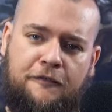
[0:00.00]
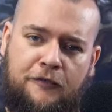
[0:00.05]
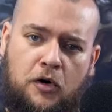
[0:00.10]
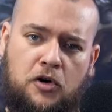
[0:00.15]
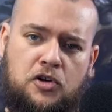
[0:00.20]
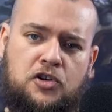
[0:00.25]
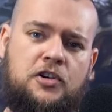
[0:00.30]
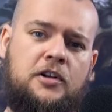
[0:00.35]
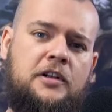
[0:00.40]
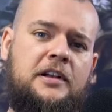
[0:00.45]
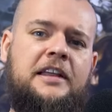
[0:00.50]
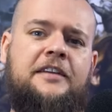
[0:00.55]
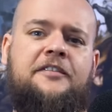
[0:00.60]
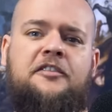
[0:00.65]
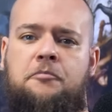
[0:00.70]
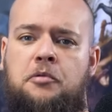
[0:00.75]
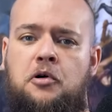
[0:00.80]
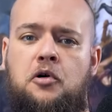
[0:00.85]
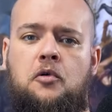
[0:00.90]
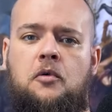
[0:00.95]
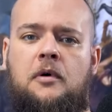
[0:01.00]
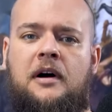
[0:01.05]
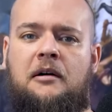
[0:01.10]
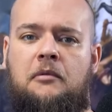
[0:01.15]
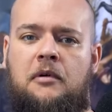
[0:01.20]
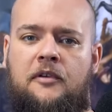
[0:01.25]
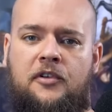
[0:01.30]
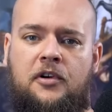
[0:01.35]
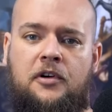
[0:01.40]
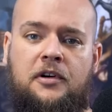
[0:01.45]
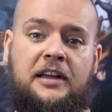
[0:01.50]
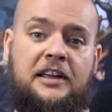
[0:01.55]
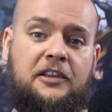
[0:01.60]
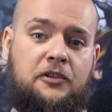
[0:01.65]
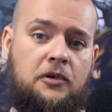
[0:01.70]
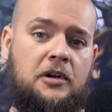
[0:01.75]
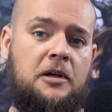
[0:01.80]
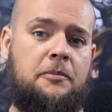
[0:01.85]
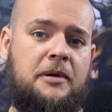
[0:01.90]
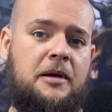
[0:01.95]
Fortunately for Paul, however, he's
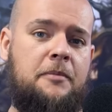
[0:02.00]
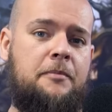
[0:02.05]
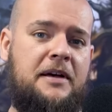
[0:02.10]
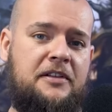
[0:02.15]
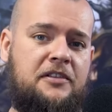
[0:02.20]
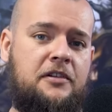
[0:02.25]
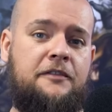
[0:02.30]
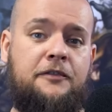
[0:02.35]
on a bit better